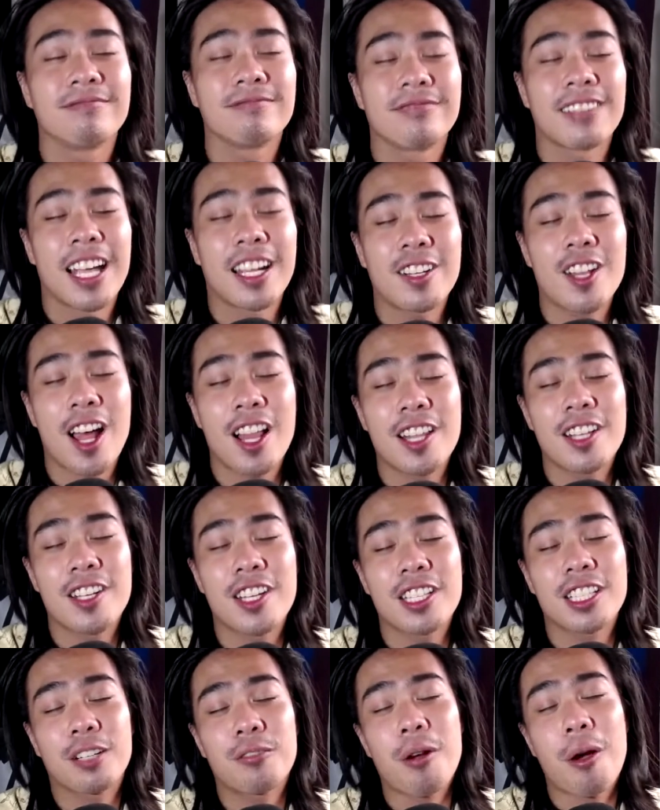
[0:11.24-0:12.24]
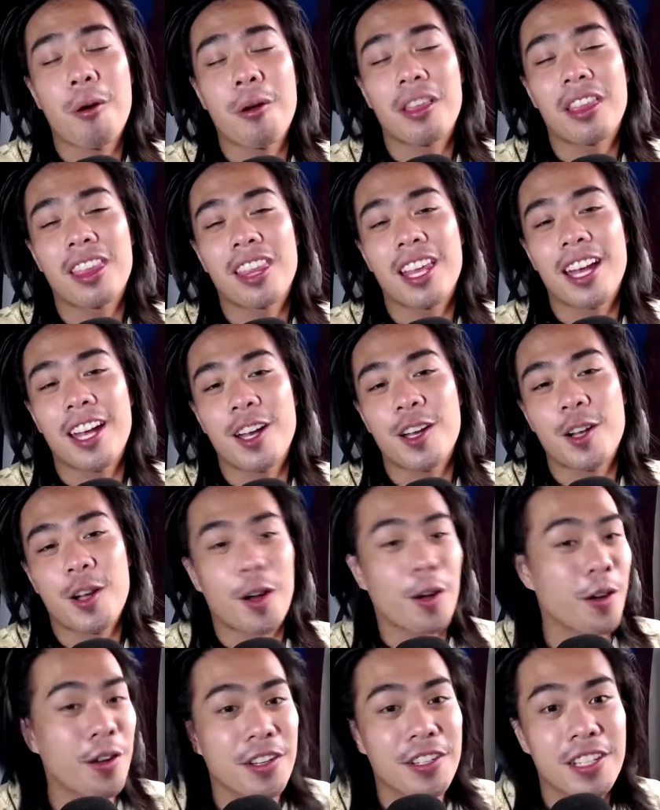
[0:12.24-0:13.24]
acknowledges growth, and
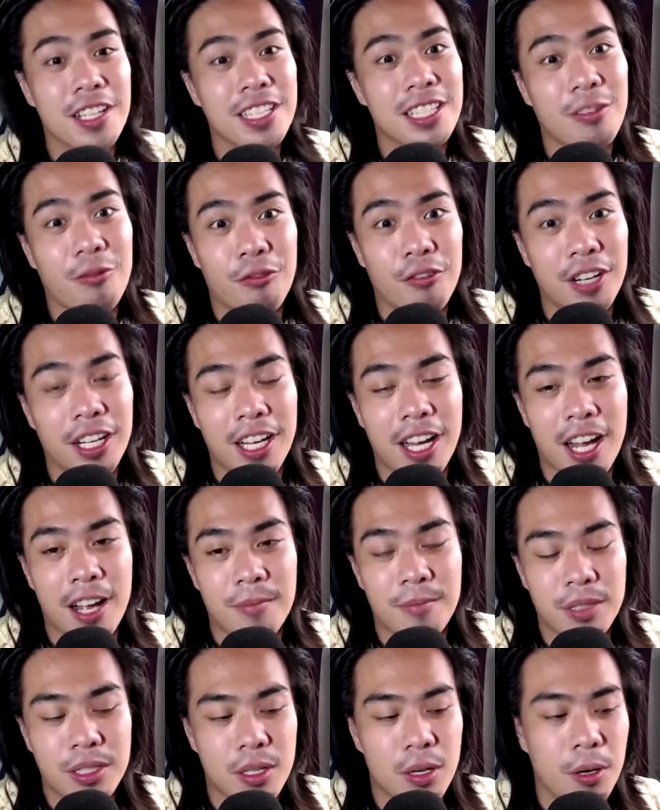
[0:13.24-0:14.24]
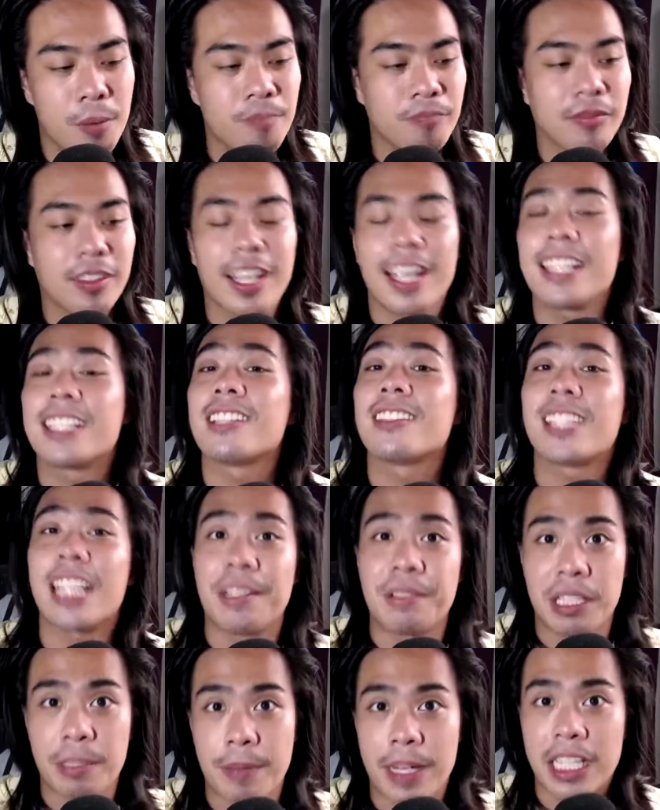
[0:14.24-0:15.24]
encourages freedom. So it's a safe
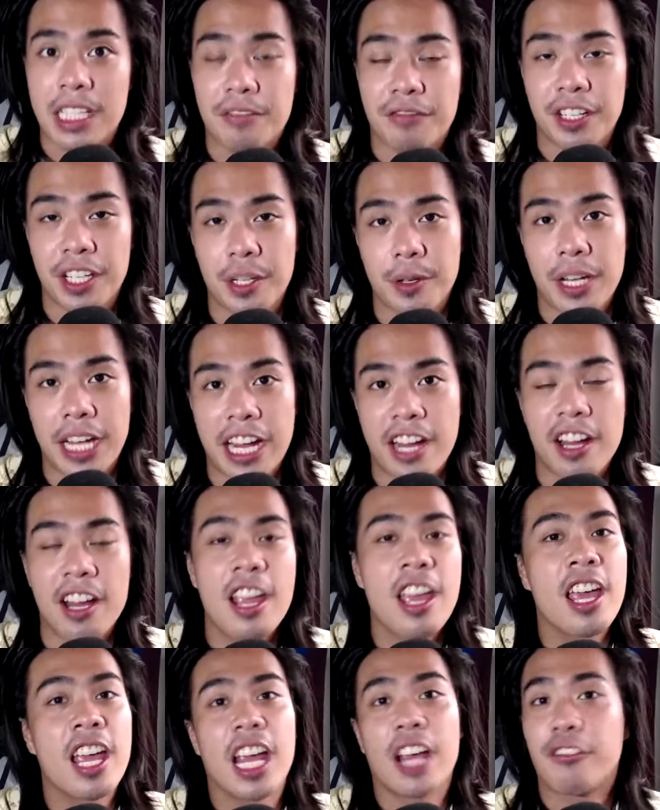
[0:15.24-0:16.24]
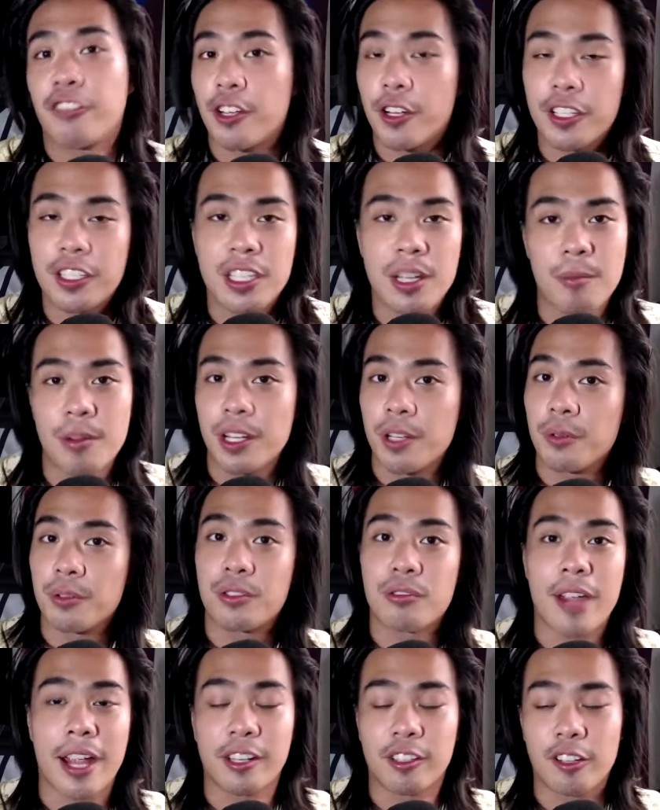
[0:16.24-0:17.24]
space for you here. If you're someone who's
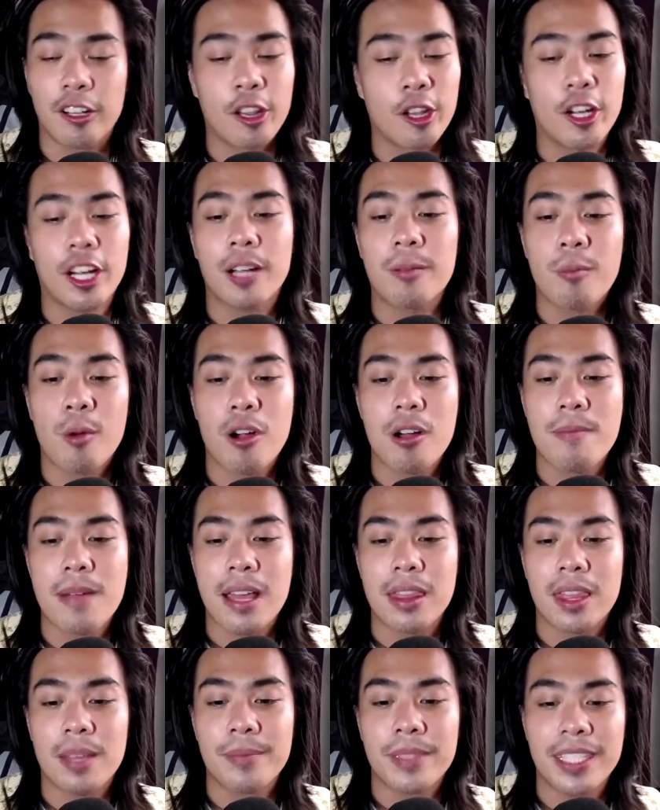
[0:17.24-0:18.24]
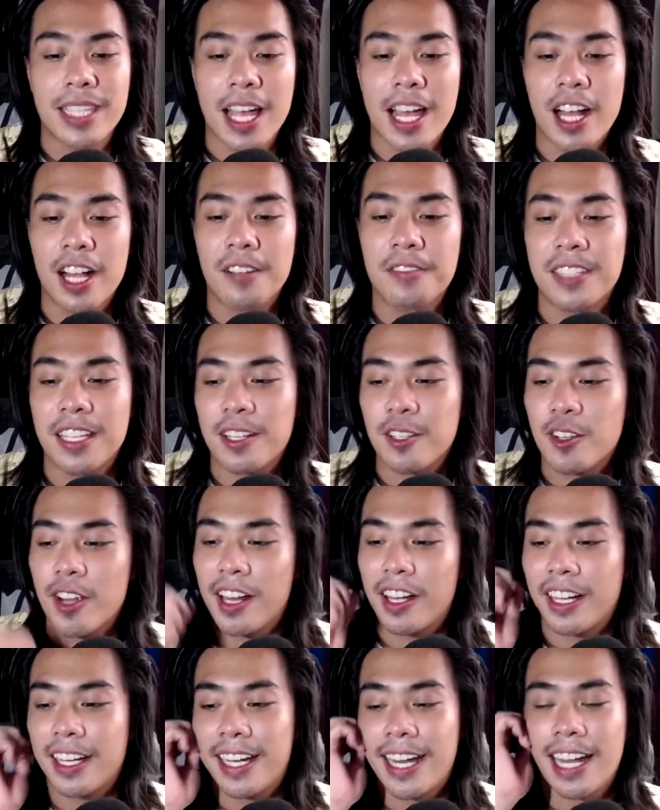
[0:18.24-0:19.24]
trying to learn more about themselves and trying
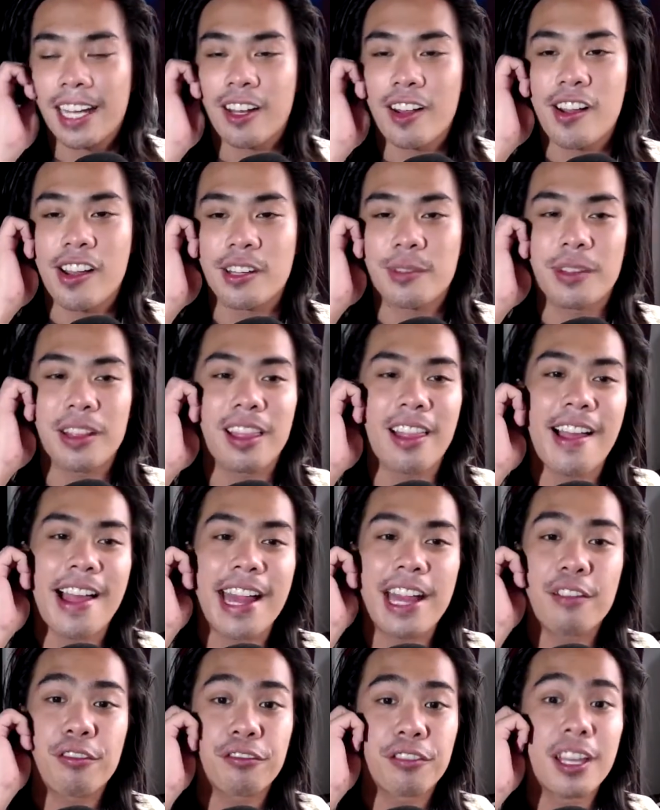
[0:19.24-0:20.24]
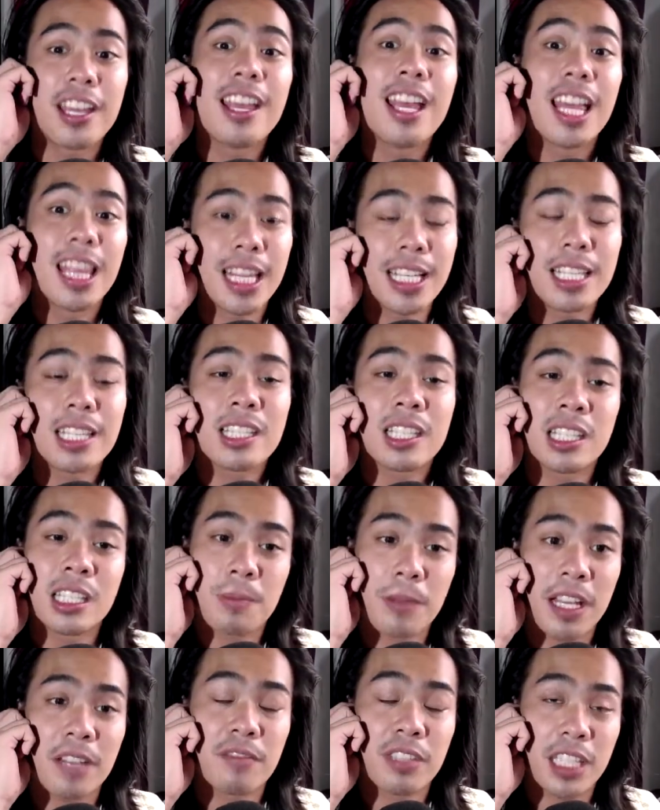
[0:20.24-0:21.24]
to get on with life, this is a
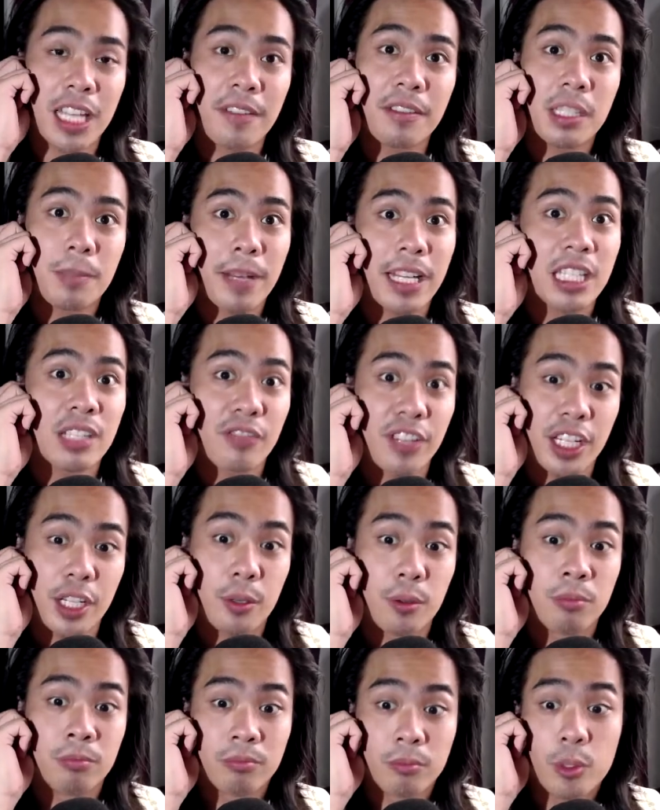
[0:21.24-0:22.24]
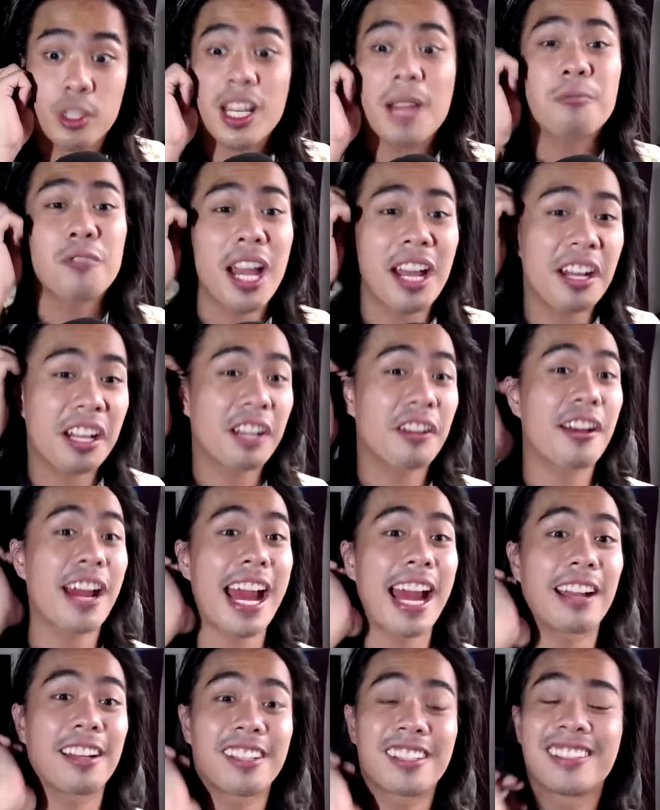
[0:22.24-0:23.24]
safe space for you, which I'm trying to
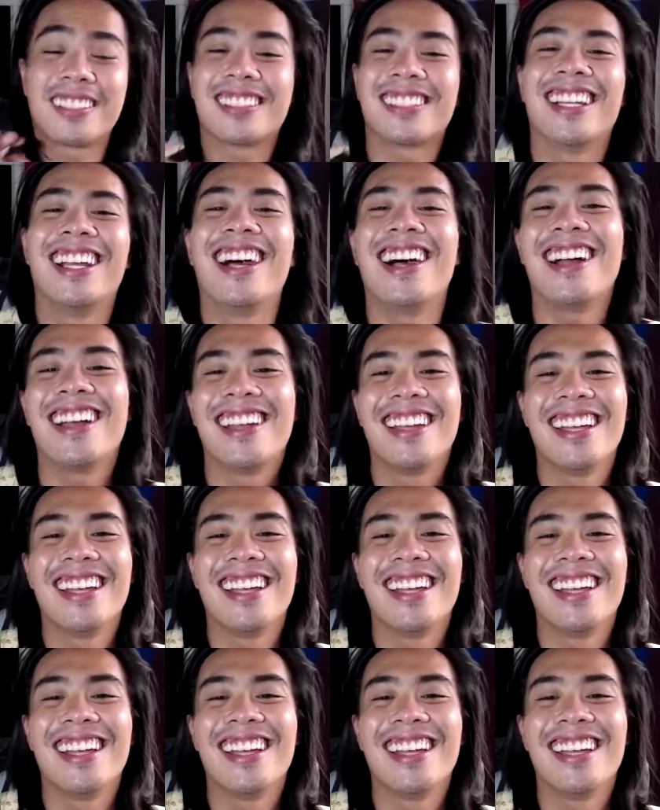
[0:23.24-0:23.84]
create. Ha!